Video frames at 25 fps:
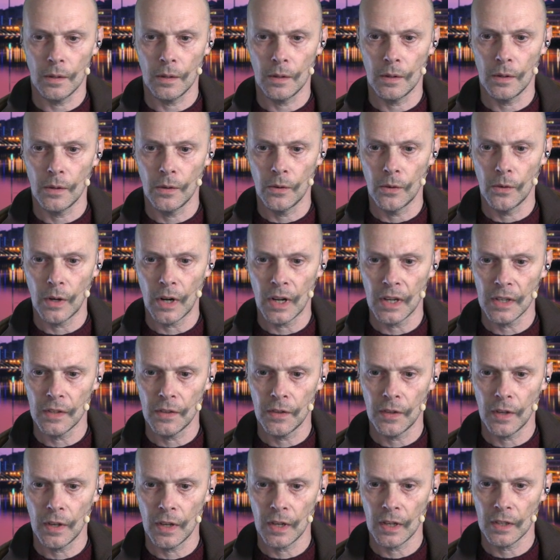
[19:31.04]

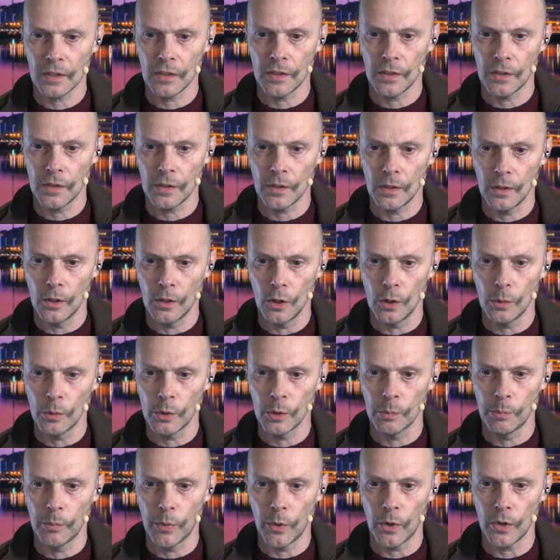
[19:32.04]
right-hand lower
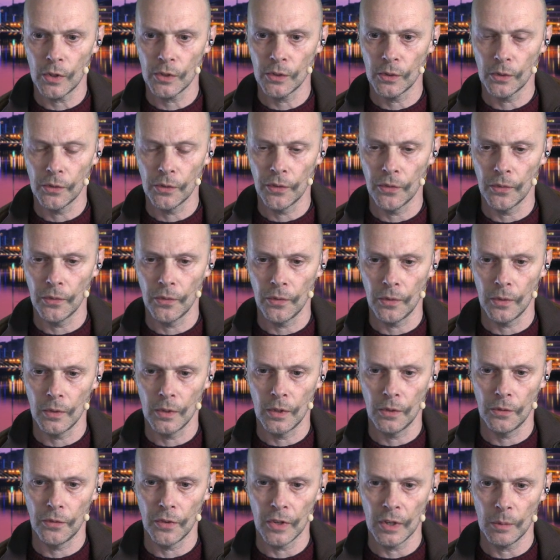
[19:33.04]
part of the
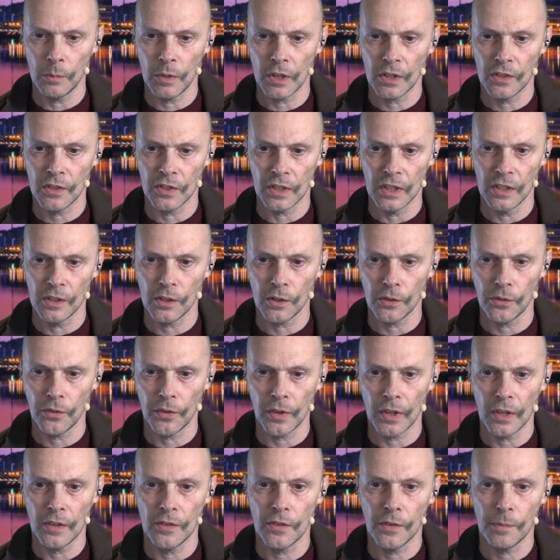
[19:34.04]
vMix
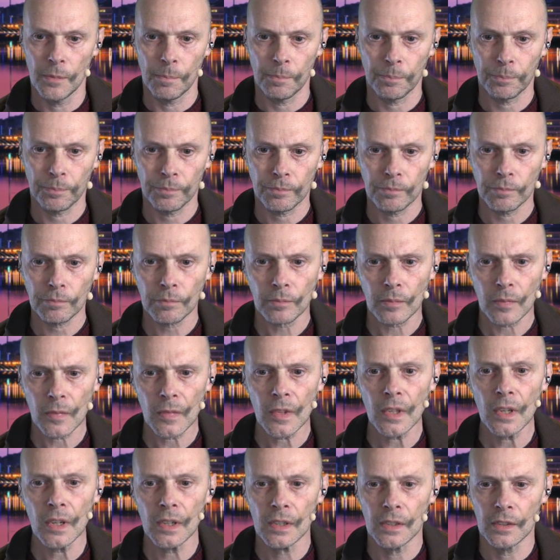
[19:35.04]
interface,
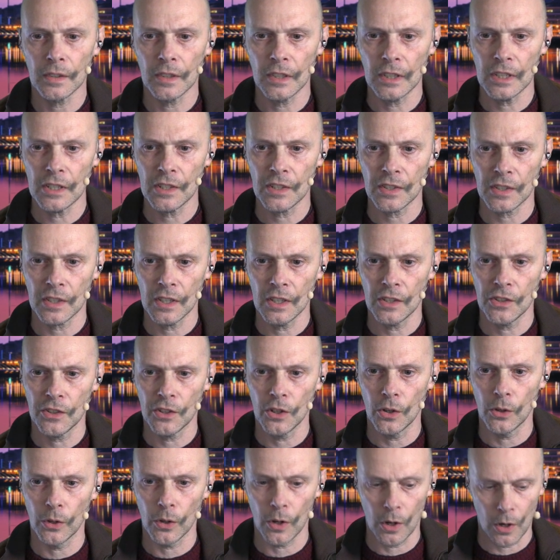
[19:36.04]
this is
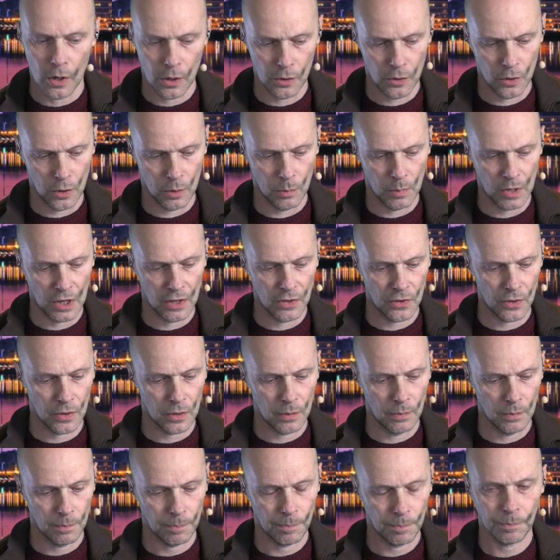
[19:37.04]
your audio mixer.
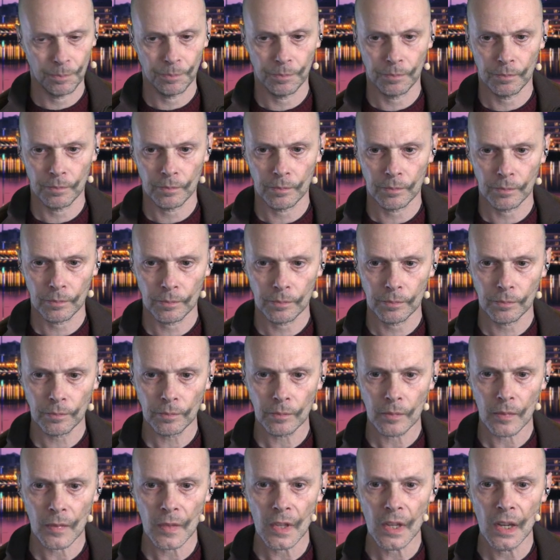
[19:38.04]

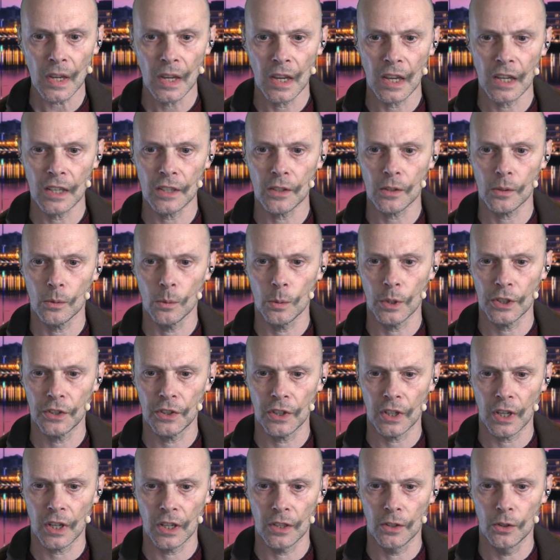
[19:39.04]
And what you
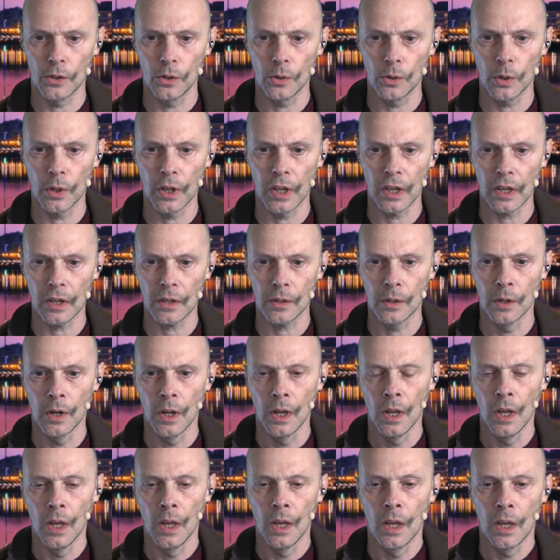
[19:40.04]
can do here,
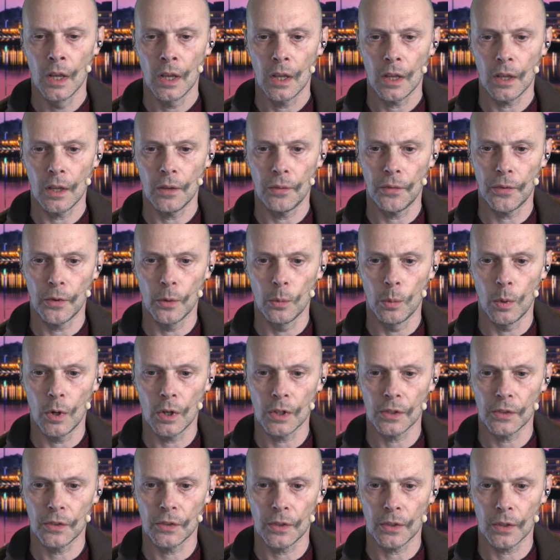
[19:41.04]
if you
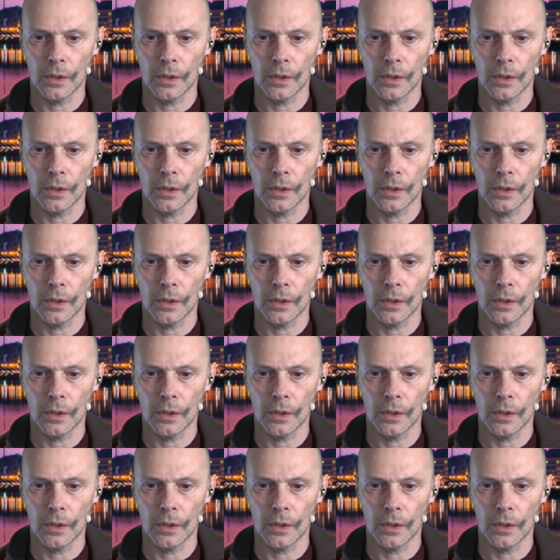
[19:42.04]
want